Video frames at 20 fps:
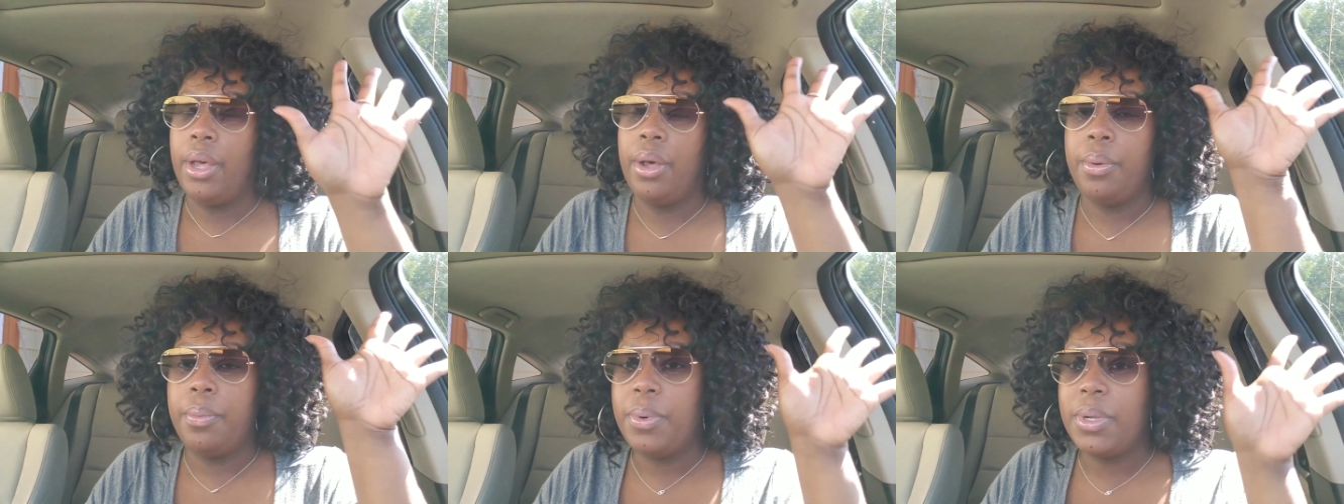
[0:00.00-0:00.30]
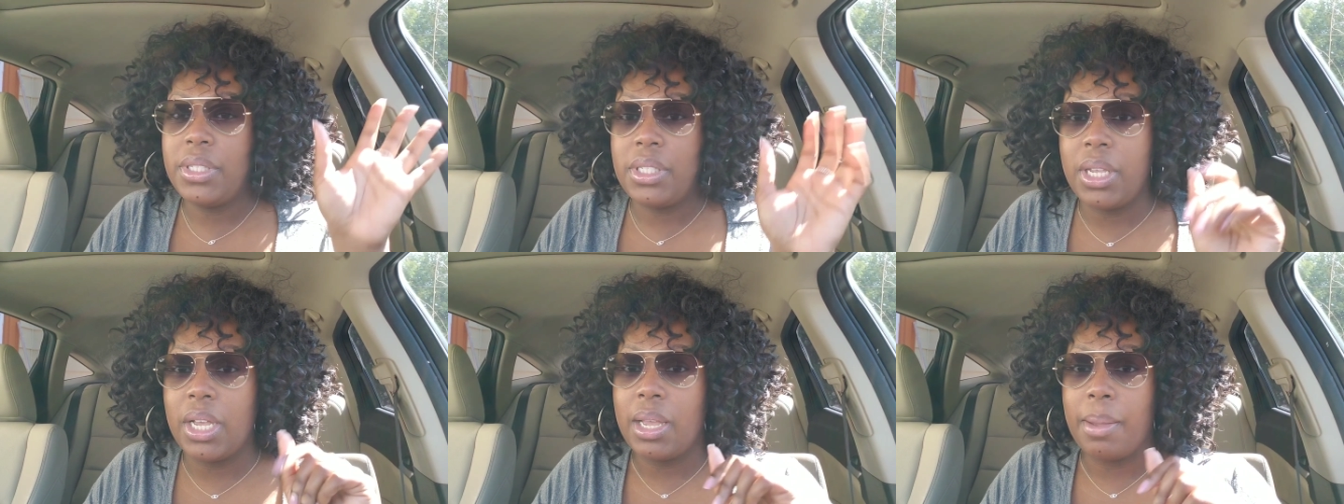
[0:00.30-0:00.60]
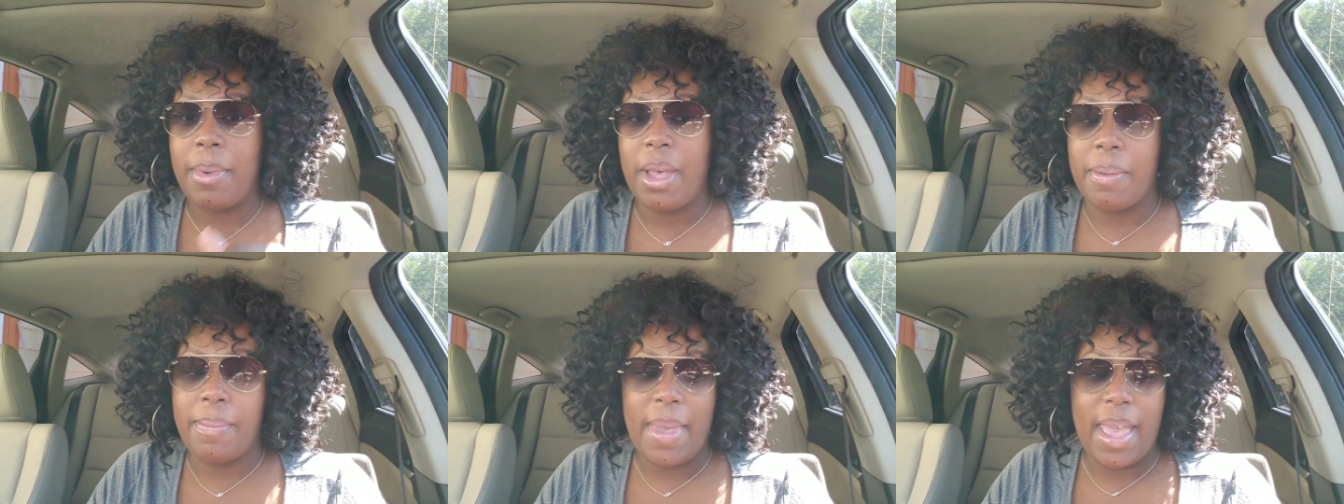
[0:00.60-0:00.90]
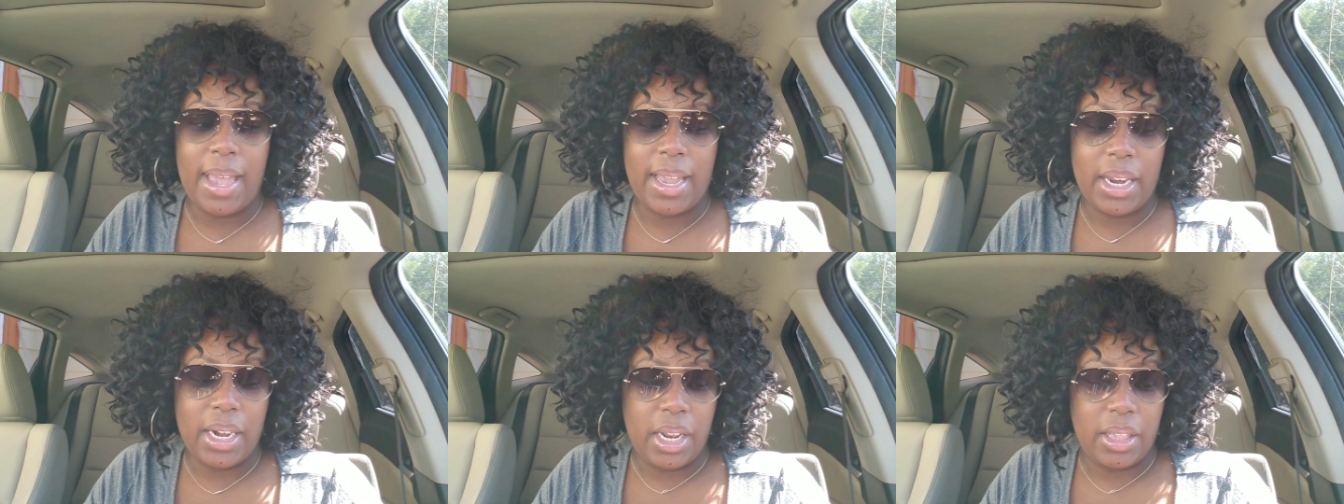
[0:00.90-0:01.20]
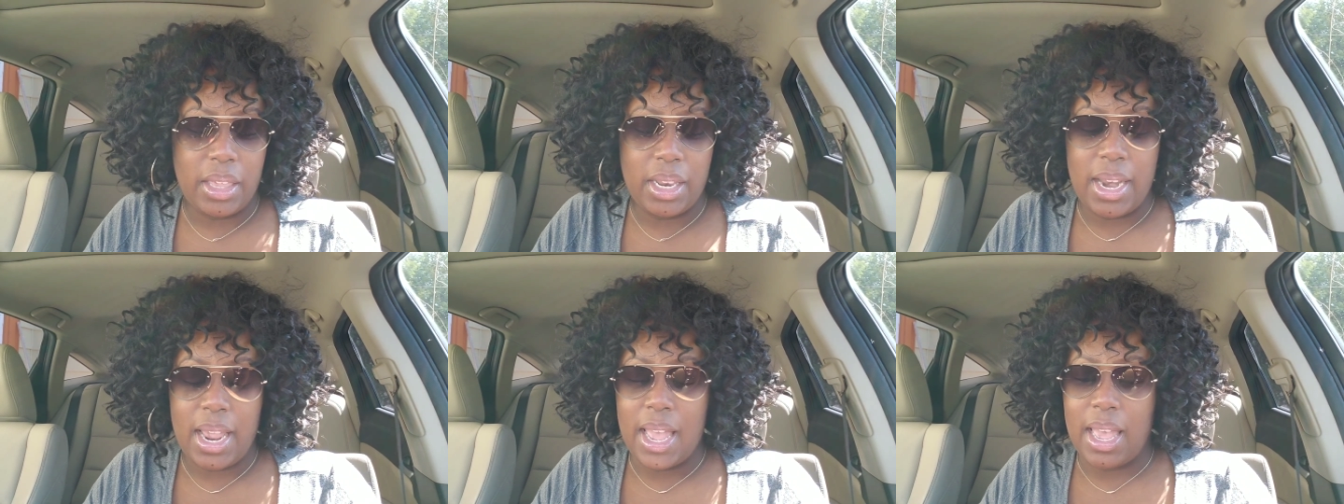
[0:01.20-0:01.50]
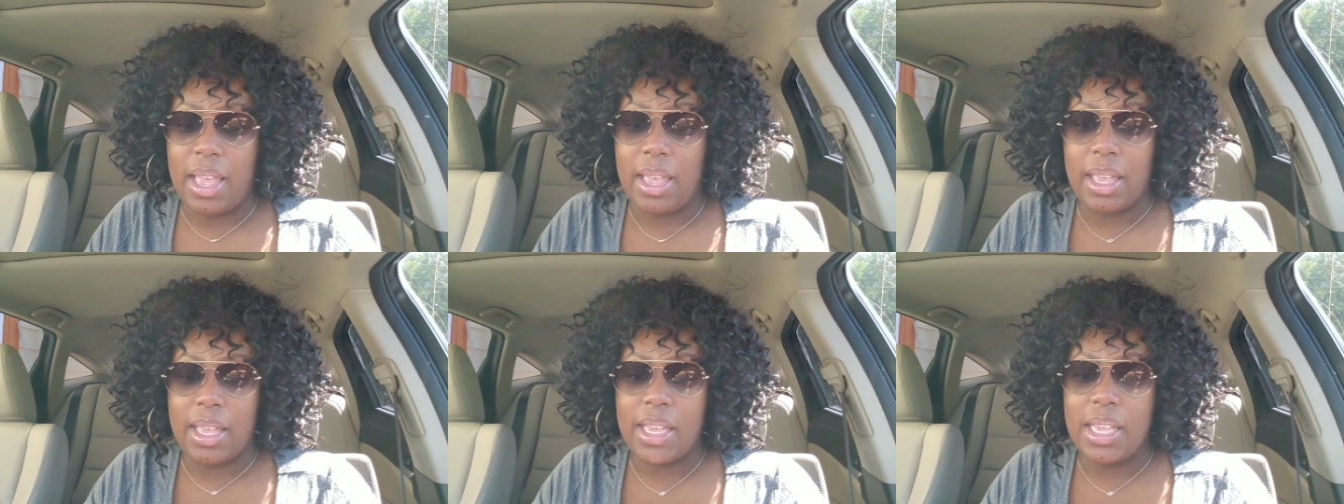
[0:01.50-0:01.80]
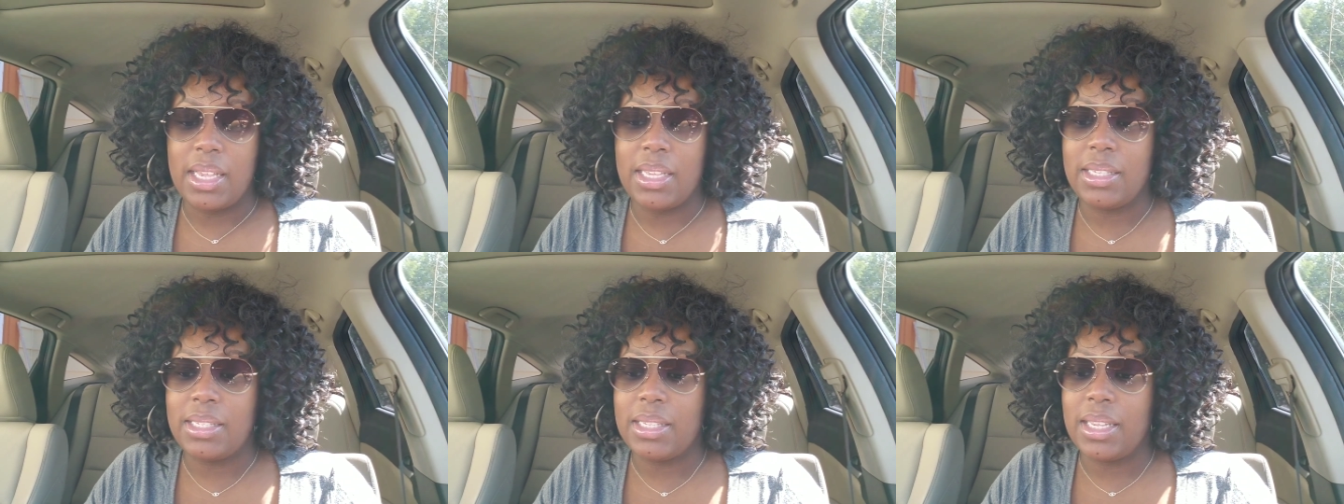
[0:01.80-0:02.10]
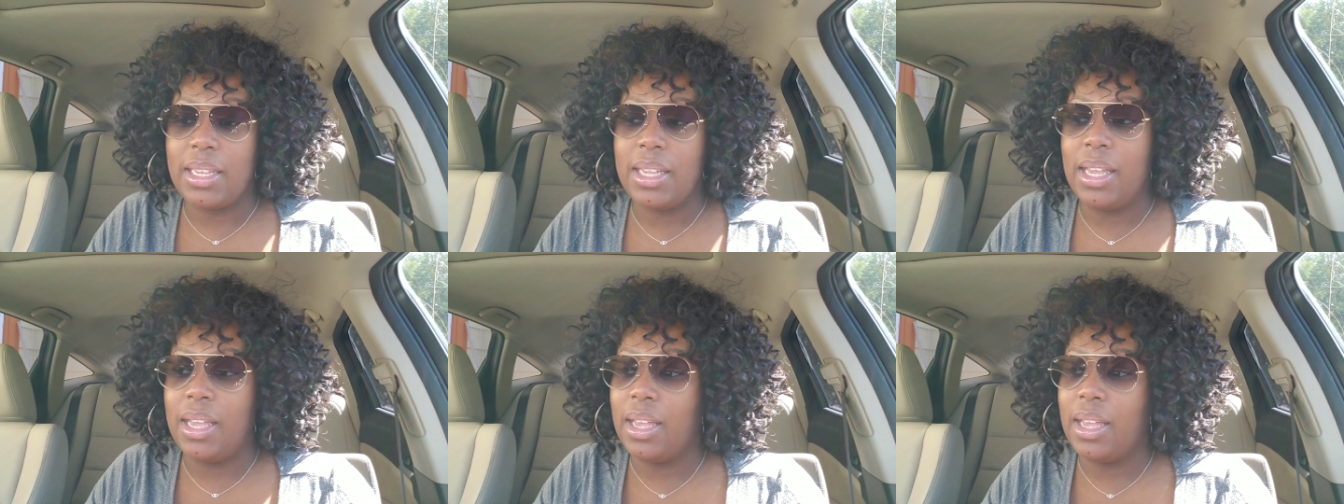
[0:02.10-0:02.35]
We'll talk about MAC another day, because